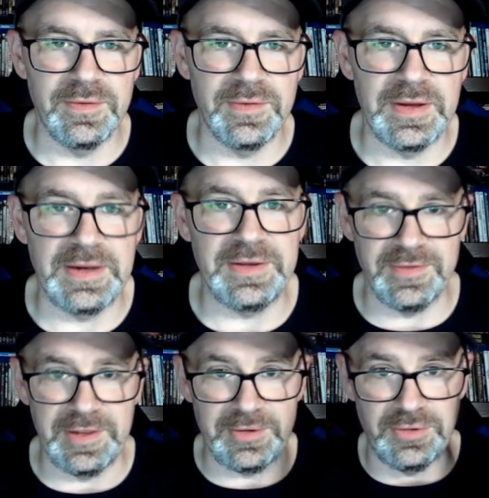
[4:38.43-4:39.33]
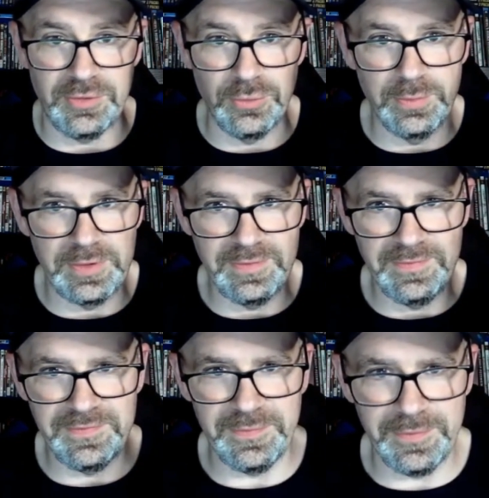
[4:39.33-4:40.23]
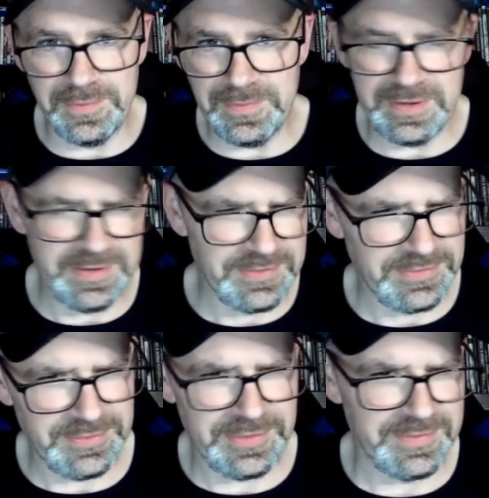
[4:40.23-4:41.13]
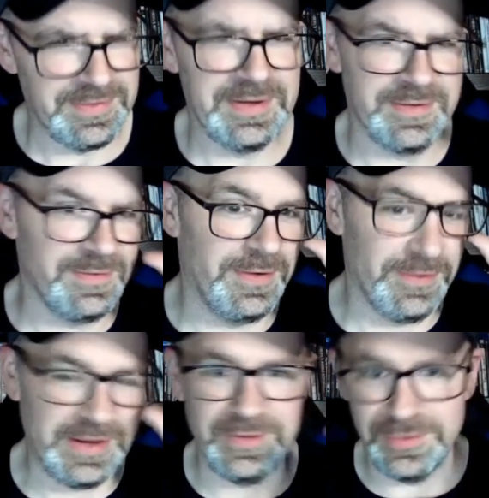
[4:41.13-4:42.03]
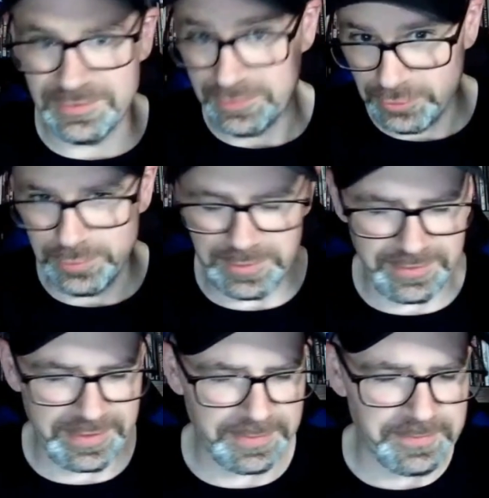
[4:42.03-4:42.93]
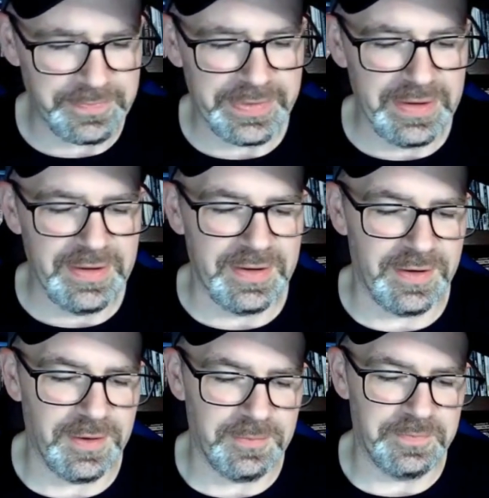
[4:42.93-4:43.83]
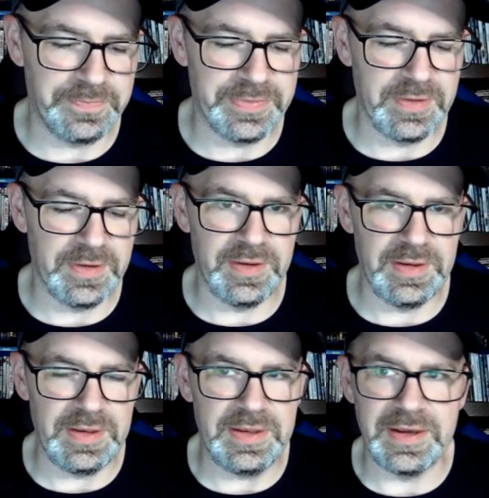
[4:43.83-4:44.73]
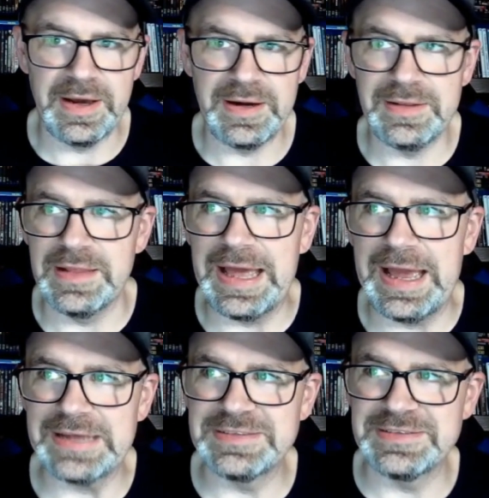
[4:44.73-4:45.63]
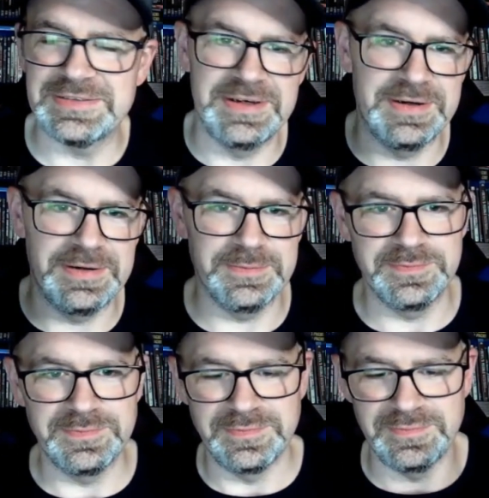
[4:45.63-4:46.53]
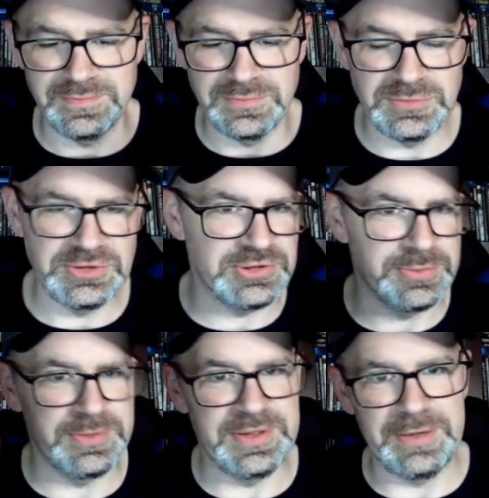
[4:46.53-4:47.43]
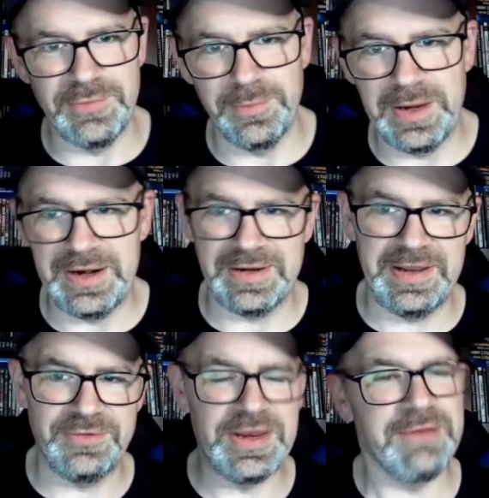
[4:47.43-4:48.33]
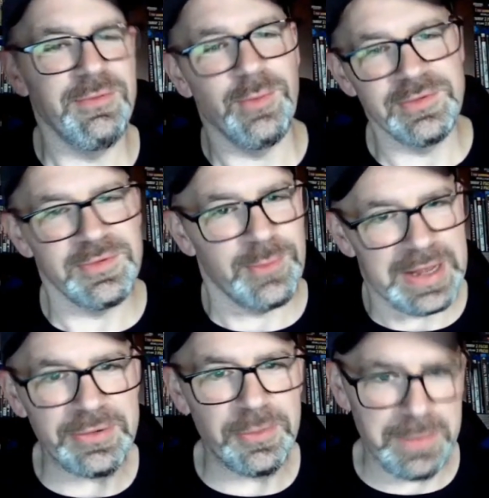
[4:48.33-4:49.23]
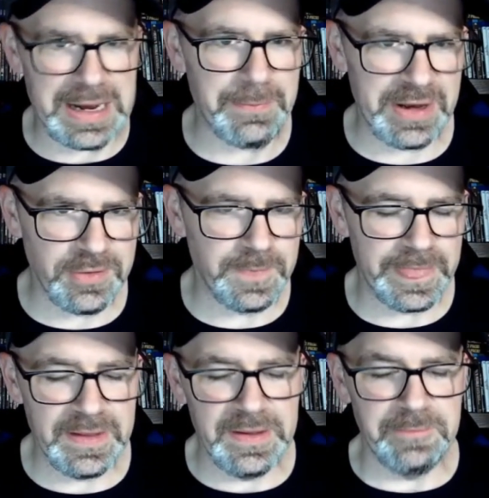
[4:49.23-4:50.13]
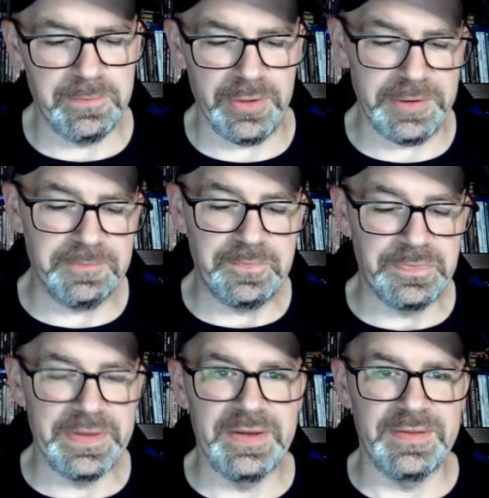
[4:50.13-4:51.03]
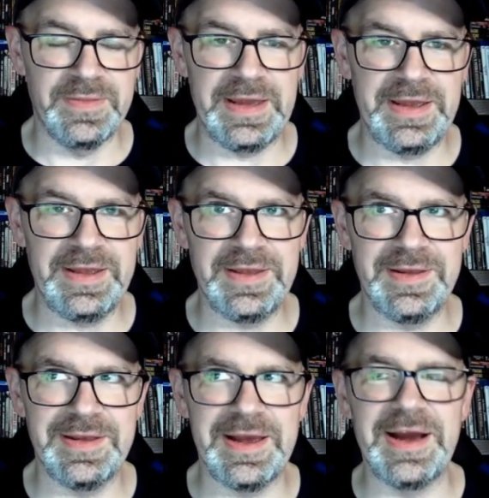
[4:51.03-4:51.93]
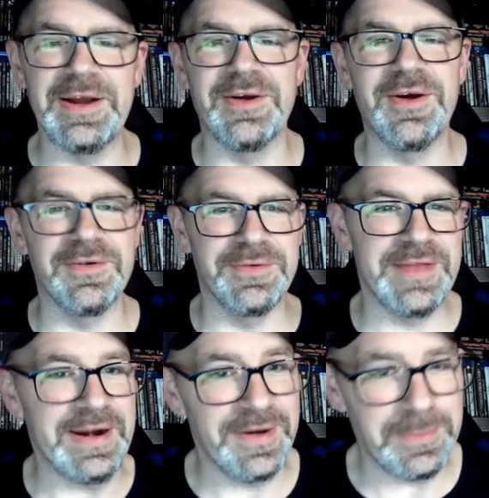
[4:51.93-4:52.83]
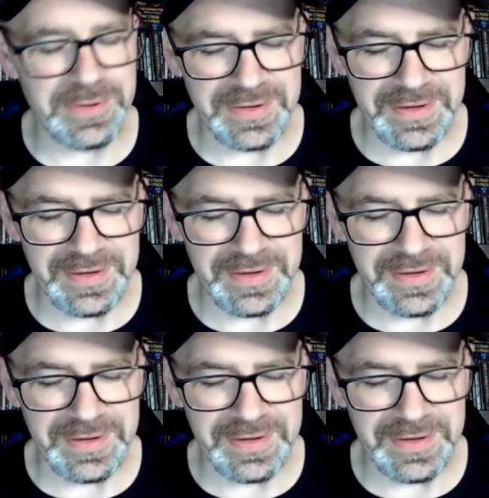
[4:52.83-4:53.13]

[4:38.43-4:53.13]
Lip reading: his like human form, I guess you could say, because you know he looks human, right? He kind of lacks some of that robotic nature. Every once in a while, it'll pop out, but they kind of cover that up